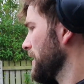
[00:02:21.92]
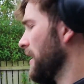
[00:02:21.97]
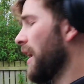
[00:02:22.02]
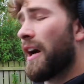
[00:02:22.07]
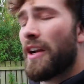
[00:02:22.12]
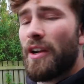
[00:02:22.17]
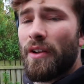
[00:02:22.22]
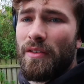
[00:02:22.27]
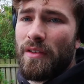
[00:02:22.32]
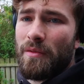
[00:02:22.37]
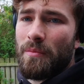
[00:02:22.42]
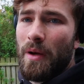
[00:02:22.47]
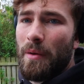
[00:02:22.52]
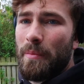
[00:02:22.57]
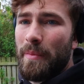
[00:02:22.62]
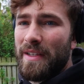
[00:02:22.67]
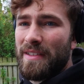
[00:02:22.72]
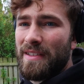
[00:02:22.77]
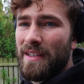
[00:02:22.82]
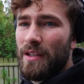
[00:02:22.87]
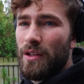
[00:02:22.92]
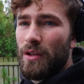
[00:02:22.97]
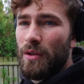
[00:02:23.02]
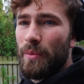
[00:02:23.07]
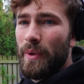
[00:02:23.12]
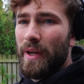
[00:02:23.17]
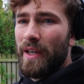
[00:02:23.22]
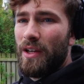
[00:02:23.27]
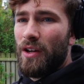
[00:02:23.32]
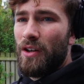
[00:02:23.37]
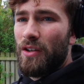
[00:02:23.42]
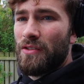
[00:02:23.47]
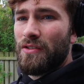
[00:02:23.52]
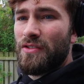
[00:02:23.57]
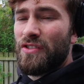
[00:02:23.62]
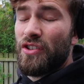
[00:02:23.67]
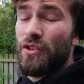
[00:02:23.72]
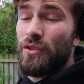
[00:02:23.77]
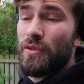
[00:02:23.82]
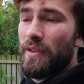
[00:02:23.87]
I don't think my measly little weight on
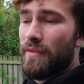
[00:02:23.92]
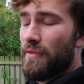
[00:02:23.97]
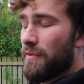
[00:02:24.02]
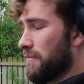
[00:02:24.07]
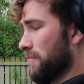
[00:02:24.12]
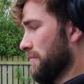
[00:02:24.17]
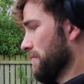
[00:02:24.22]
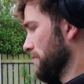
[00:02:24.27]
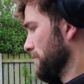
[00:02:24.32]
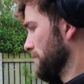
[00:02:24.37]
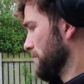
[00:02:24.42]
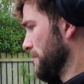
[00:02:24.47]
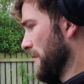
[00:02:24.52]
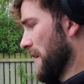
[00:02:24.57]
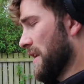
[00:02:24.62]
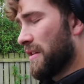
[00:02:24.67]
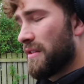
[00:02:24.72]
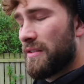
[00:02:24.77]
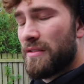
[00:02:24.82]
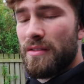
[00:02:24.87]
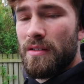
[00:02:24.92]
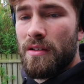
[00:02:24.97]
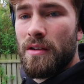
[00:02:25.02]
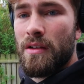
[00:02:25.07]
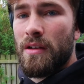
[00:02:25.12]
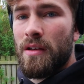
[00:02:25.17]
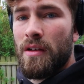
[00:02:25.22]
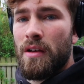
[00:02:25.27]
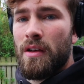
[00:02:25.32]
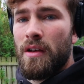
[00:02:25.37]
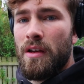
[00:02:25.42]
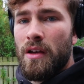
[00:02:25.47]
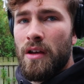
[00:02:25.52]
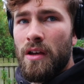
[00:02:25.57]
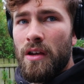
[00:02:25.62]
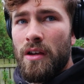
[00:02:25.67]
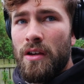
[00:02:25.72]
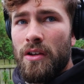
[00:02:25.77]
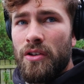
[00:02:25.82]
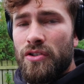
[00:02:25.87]
2 different bins
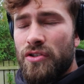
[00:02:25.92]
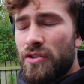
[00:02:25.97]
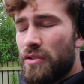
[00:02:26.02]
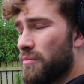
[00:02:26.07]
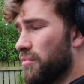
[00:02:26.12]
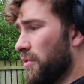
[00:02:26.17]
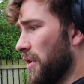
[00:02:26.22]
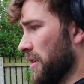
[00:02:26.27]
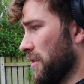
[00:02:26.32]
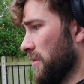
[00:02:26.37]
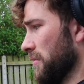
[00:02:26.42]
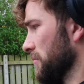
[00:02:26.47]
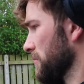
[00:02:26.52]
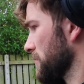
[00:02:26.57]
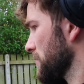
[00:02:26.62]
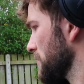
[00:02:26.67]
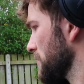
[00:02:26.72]
should break them,